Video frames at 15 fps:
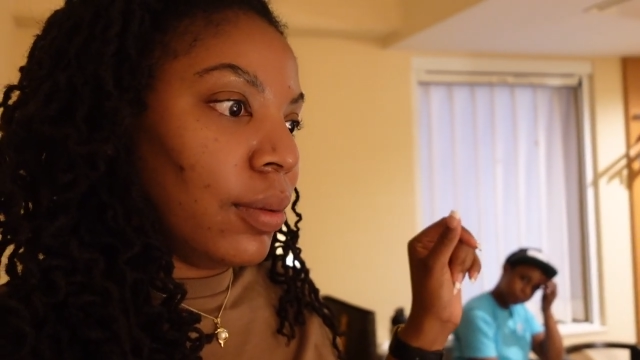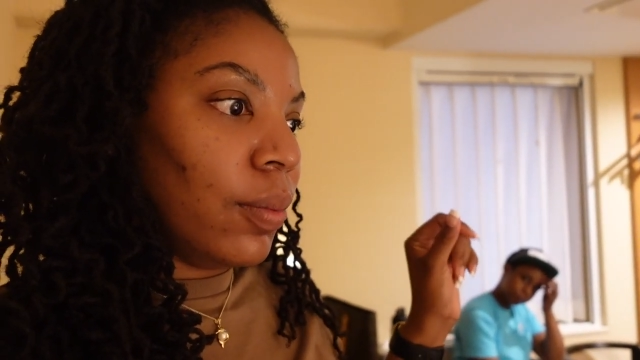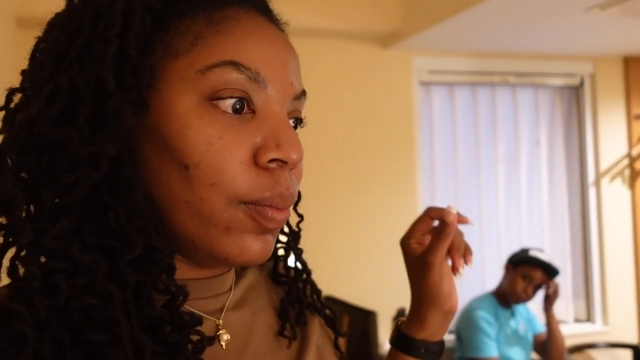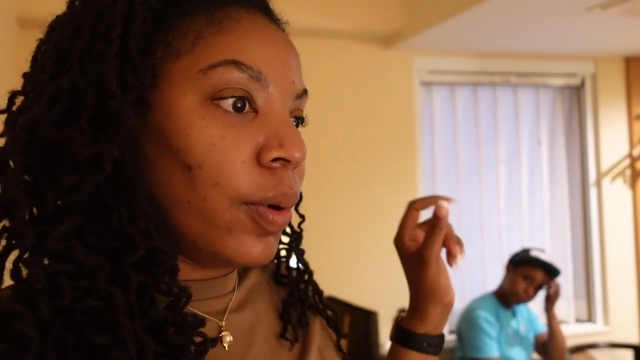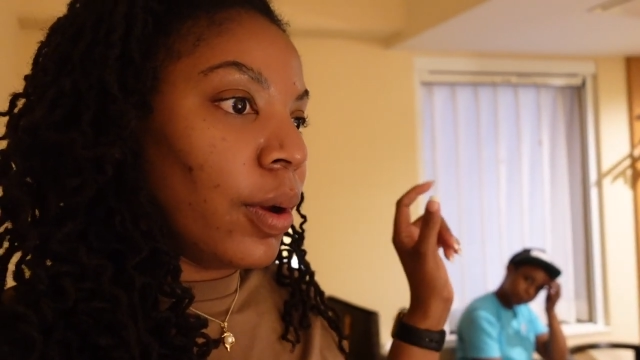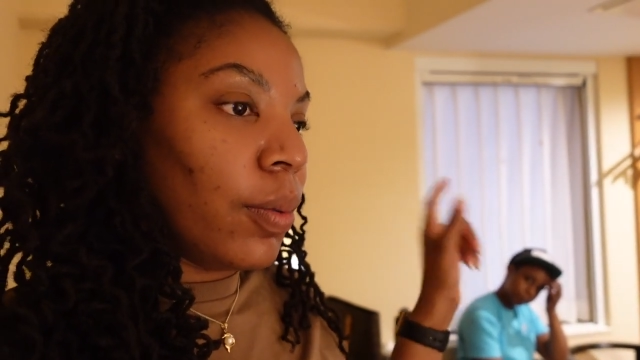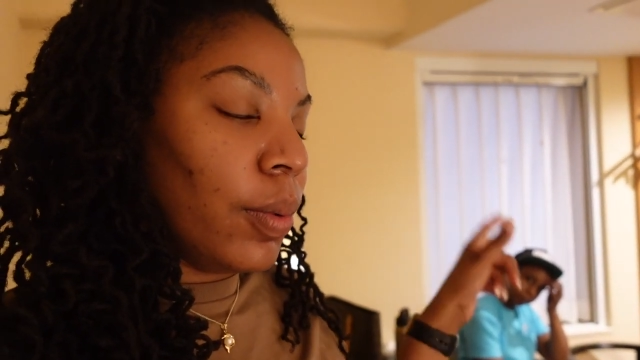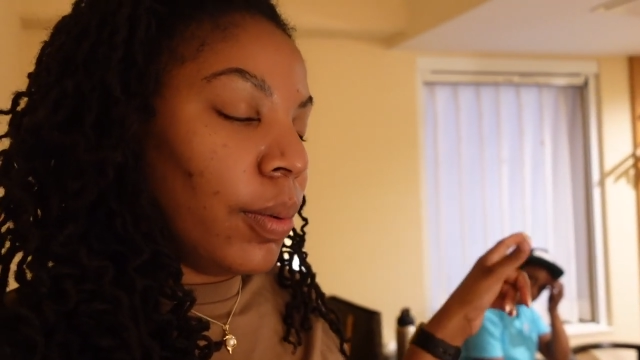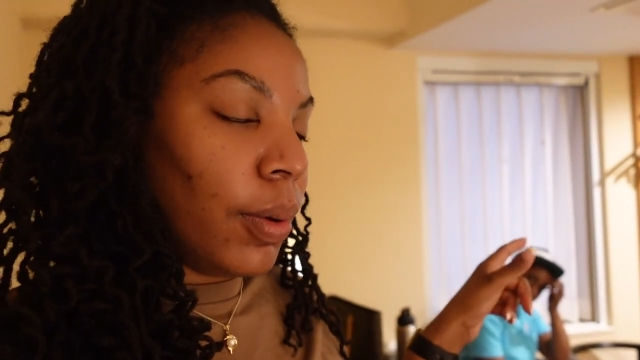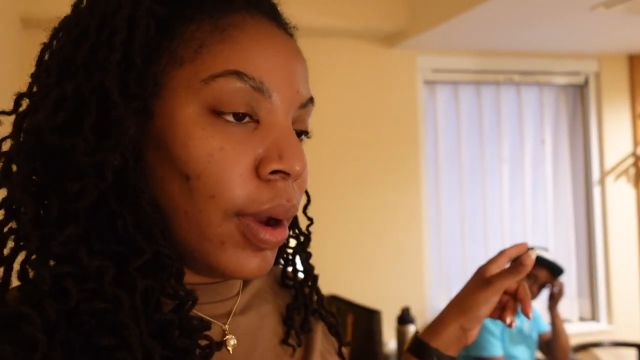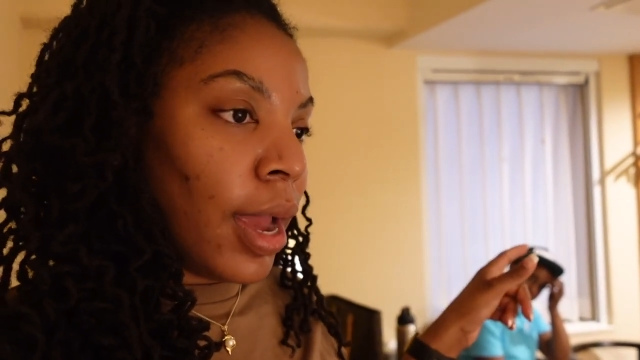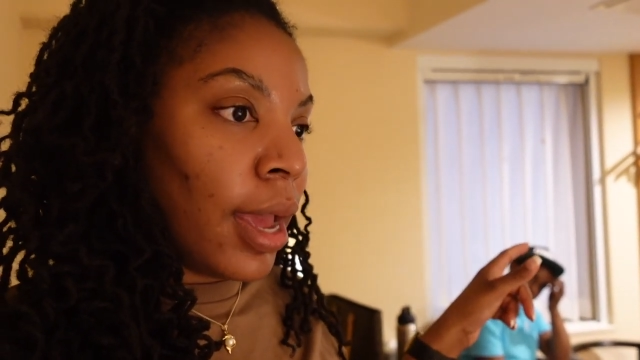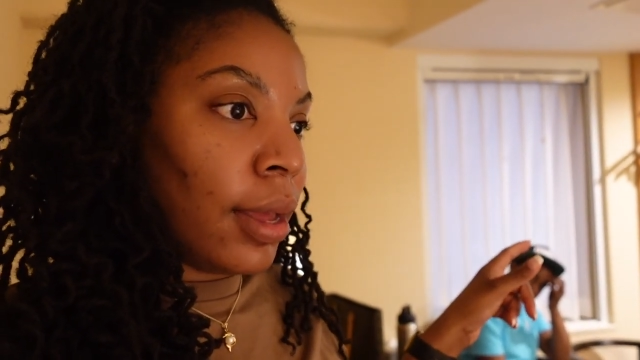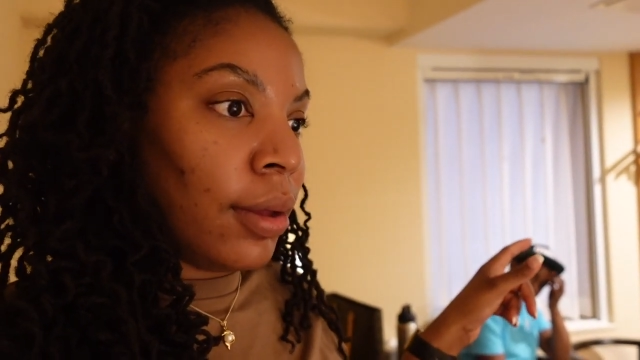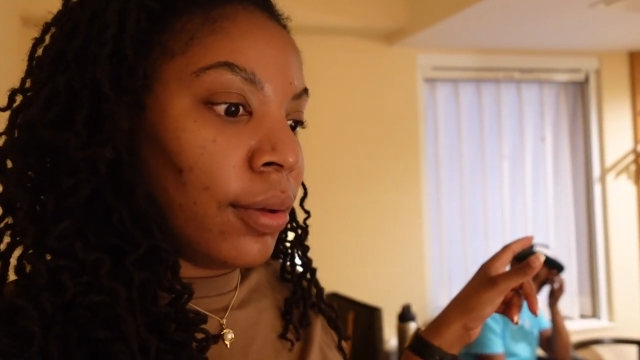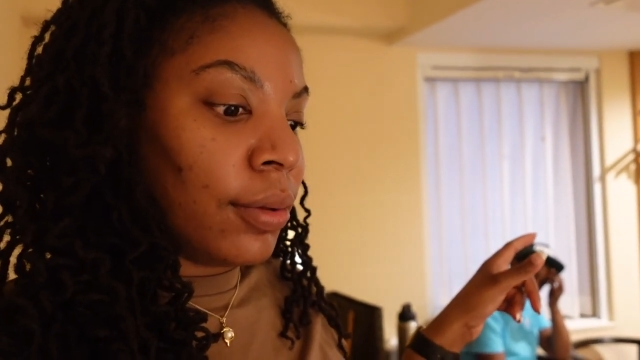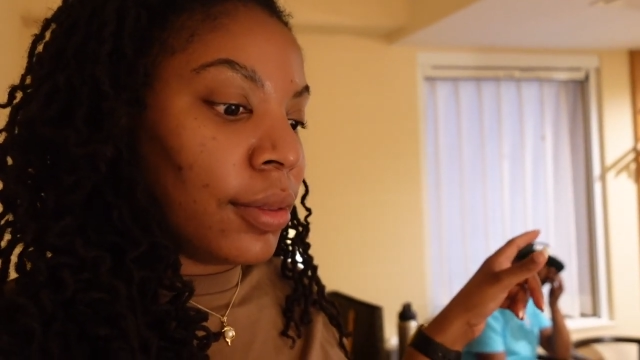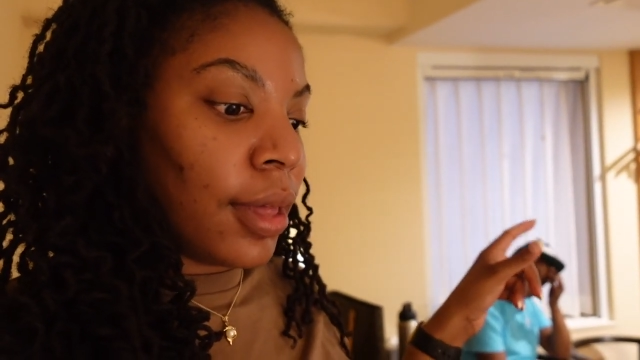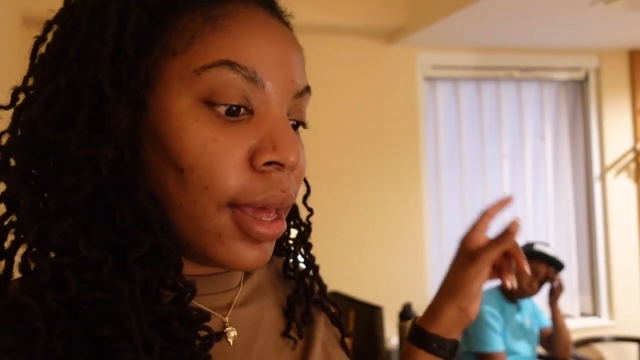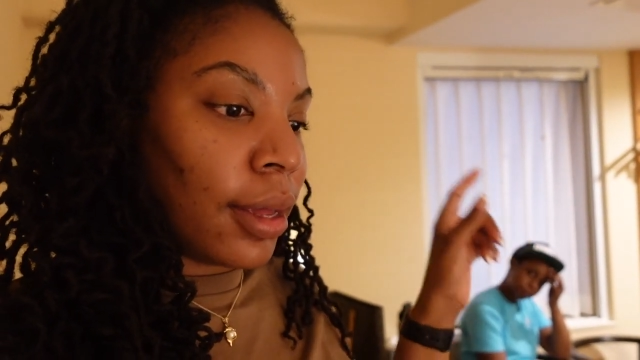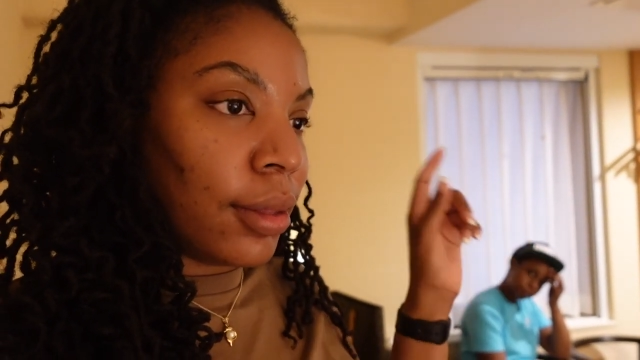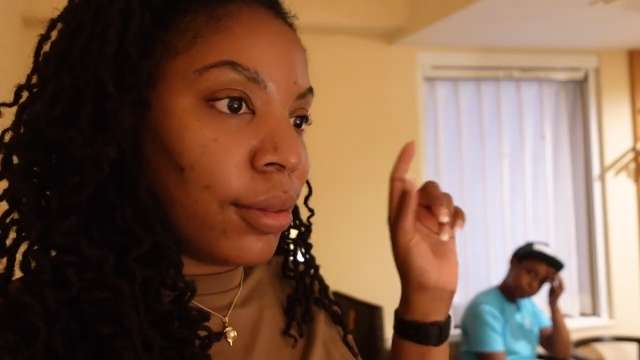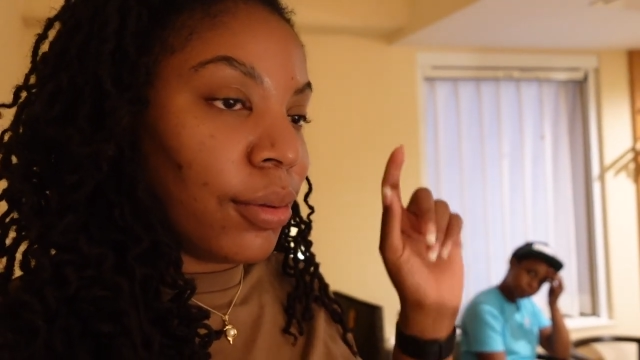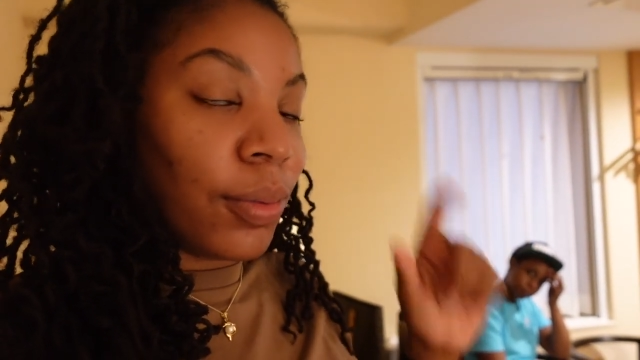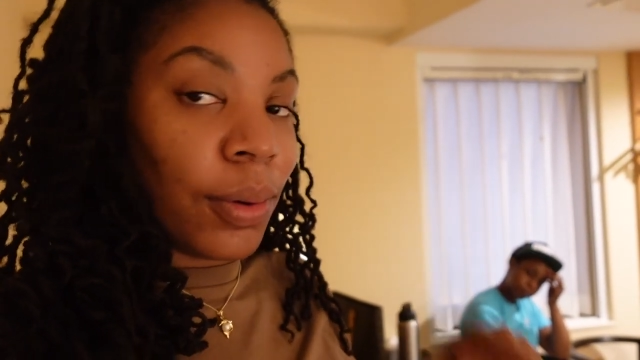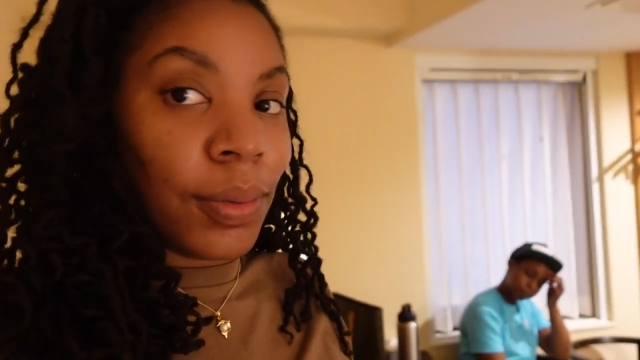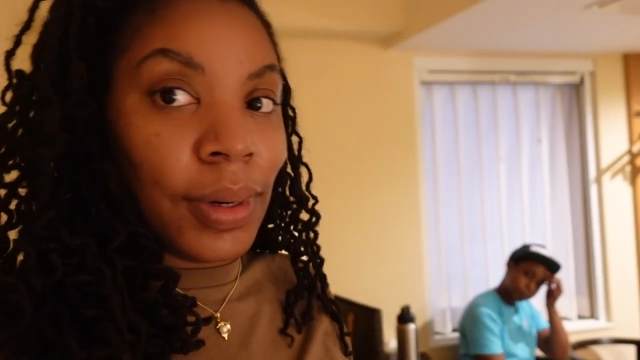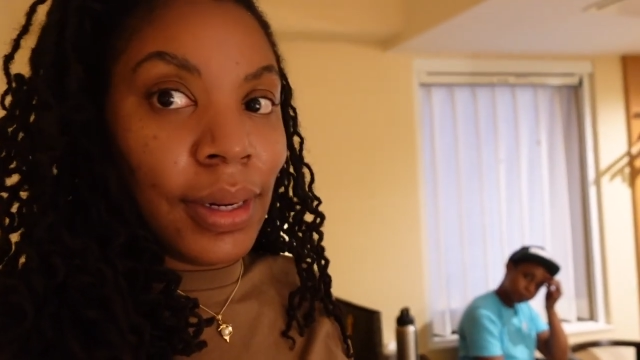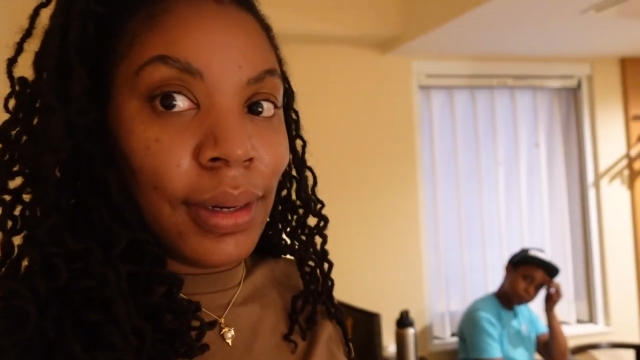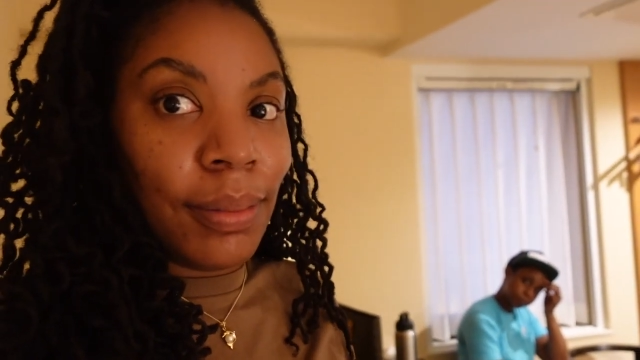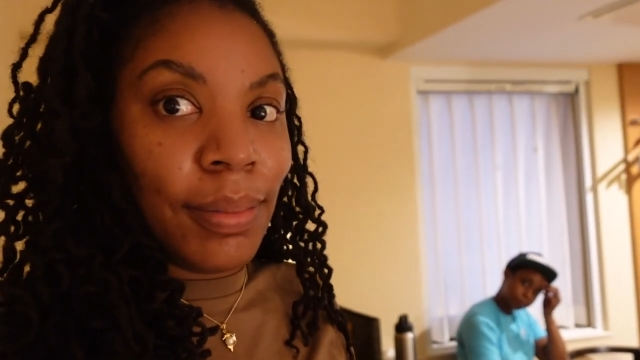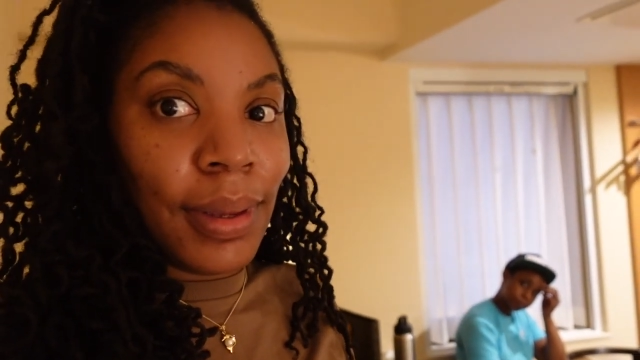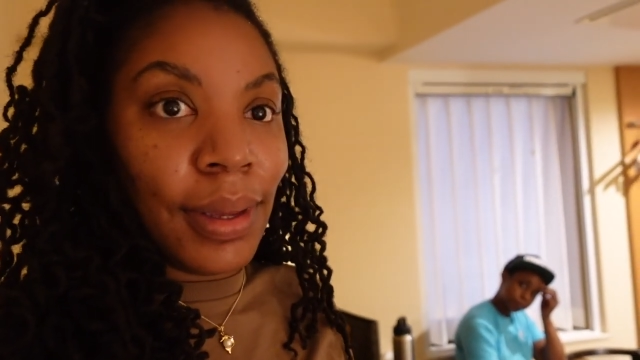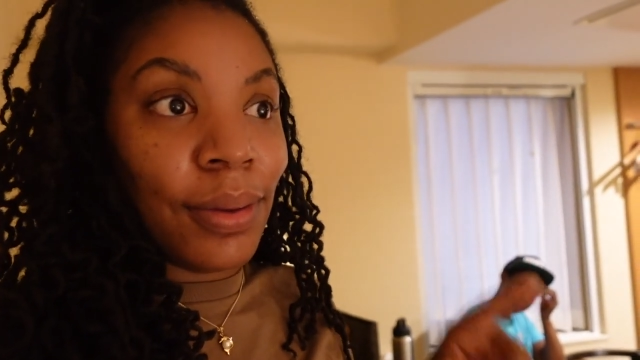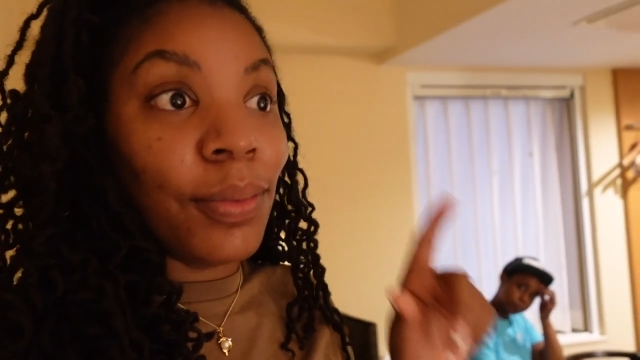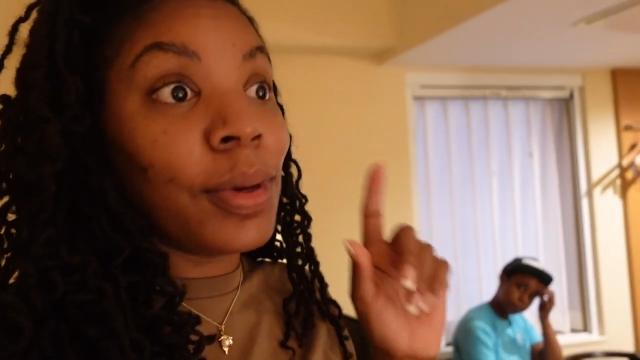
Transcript: where we were at in Osaka to where we need to be,